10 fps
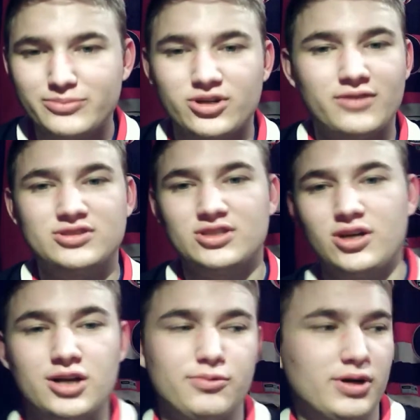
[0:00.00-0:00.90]
Obviously,
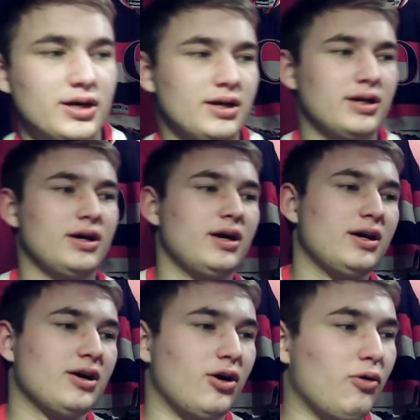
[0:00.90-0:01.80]
Ottawa.
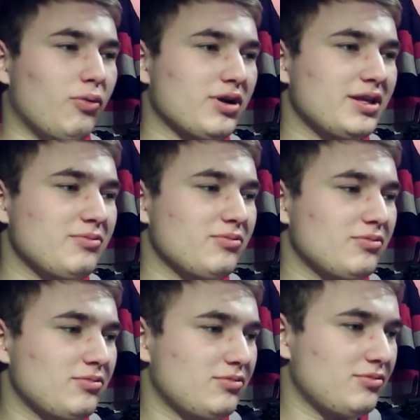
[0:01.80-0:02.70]
Oh, what are they?
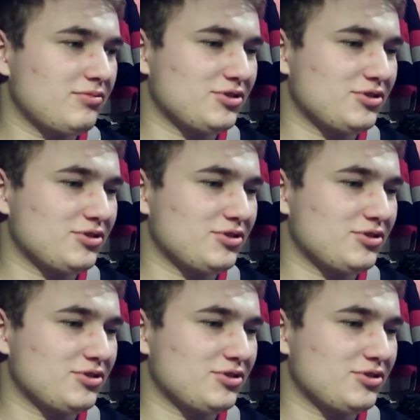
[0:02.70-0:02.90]
They're